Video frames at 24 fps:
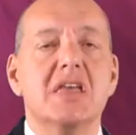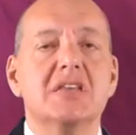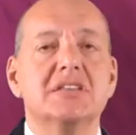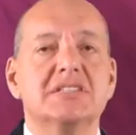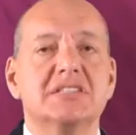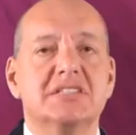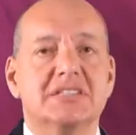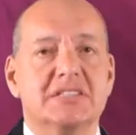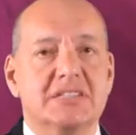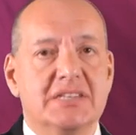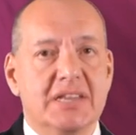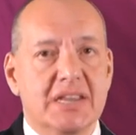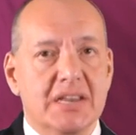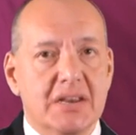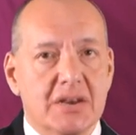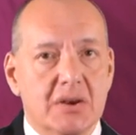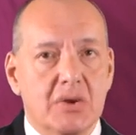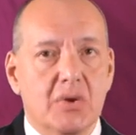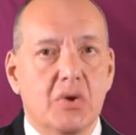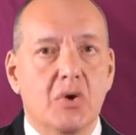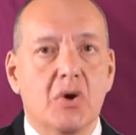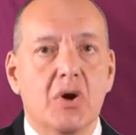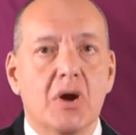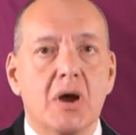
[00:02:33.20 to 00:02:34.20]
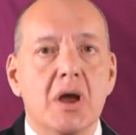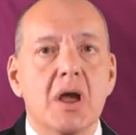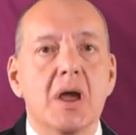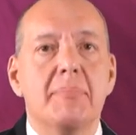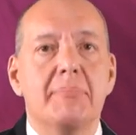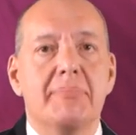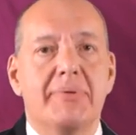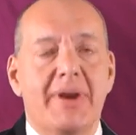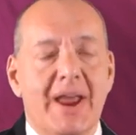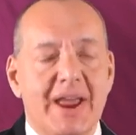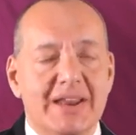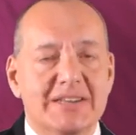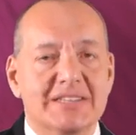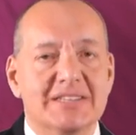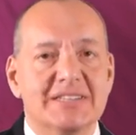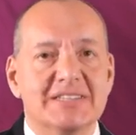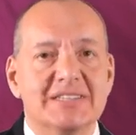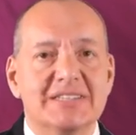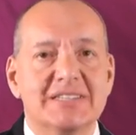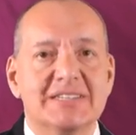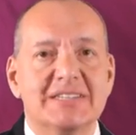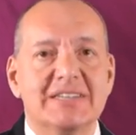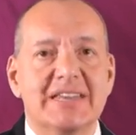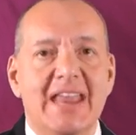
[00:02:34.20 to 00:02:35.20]
Esteem Law
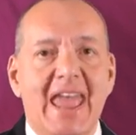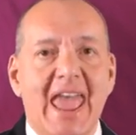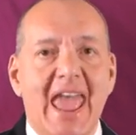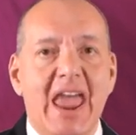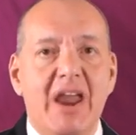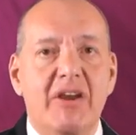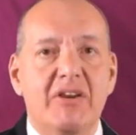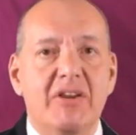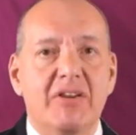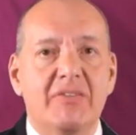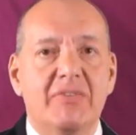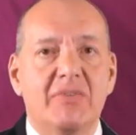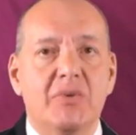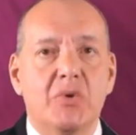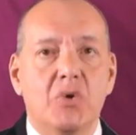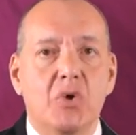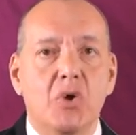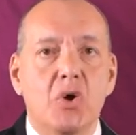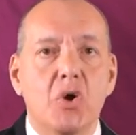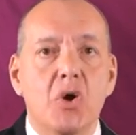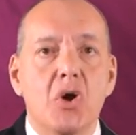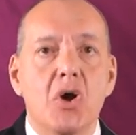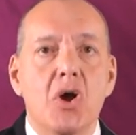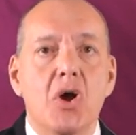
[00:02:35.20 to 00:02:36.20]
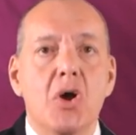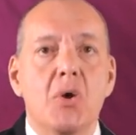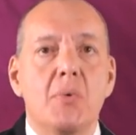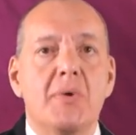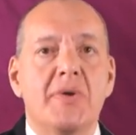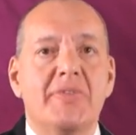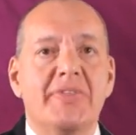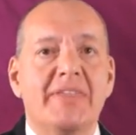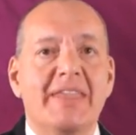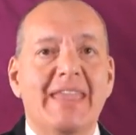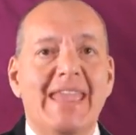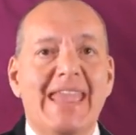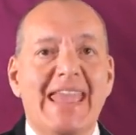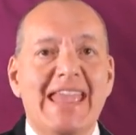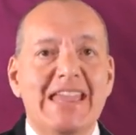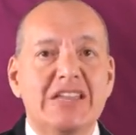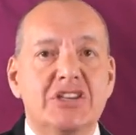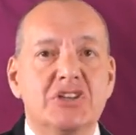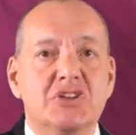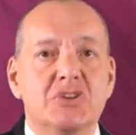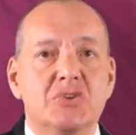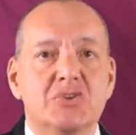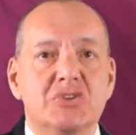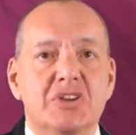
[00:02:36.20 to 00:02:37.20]
practices an area of law where the
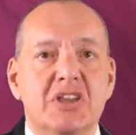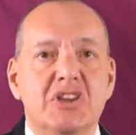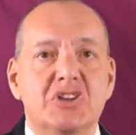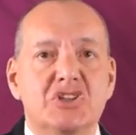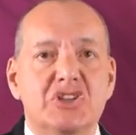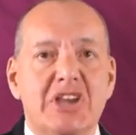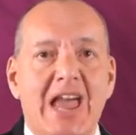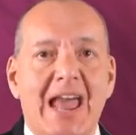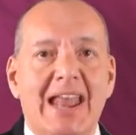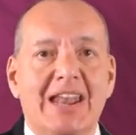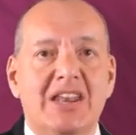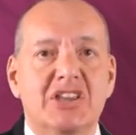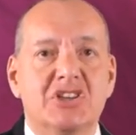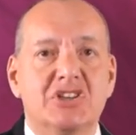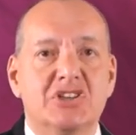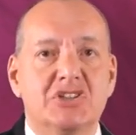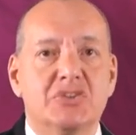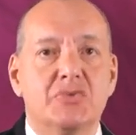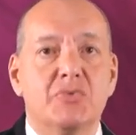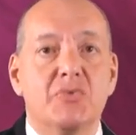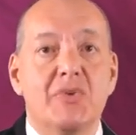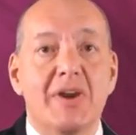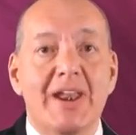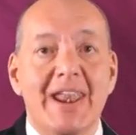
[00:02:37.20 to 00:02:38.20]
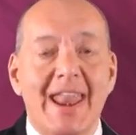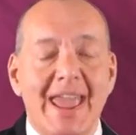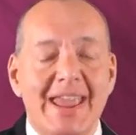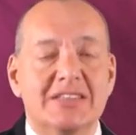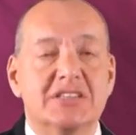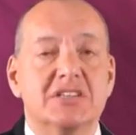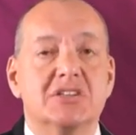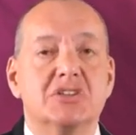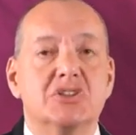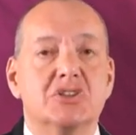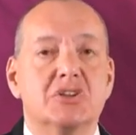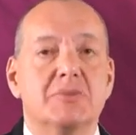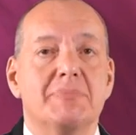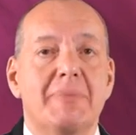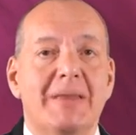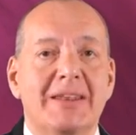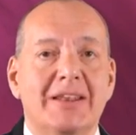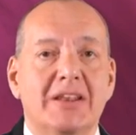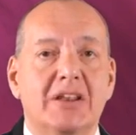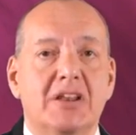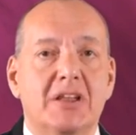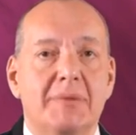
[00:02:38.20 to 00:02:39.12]
issues and challenges relate to mental